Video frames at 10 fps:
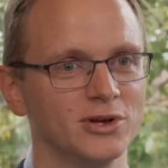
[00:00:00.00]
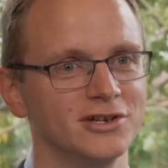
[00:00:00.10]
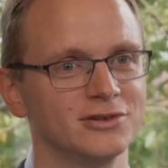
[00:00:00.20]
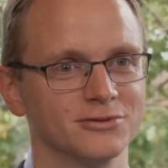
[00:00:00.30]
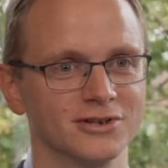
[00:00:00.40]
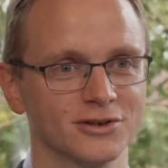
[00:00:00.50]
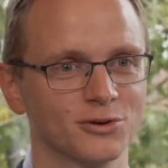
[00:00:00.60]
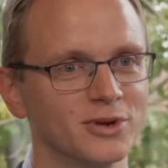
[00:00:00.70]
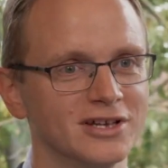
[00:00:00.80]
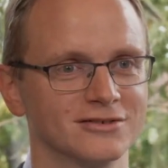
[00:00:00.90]
we need to
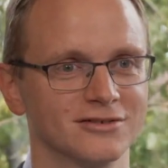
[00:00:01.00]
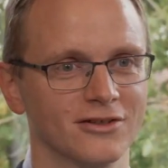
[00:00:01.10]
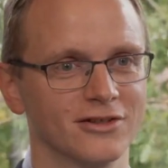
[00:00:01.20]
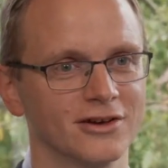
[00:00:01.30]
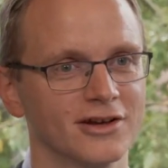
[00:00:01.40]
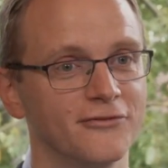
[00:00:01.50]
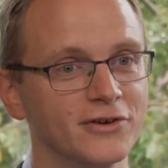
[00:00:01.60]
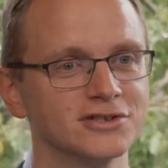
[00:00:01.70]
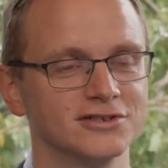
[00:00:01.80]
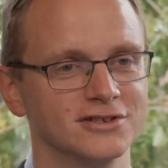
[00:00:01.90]
increase the
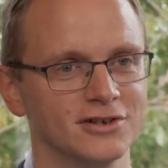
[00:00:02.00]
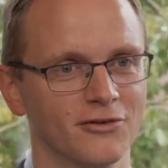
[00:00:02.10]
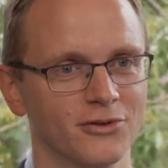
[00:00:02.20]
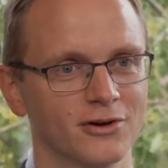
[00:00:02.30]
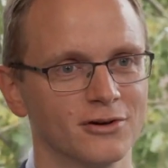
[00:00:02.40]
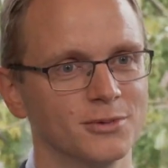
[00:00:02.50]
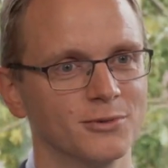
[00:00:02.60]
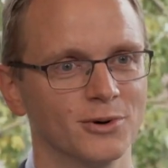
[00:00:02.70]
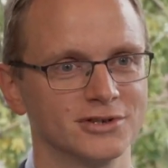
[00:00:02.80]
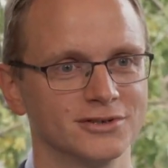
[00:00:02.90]
efficiency of the
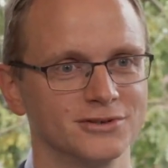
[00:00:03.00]
global water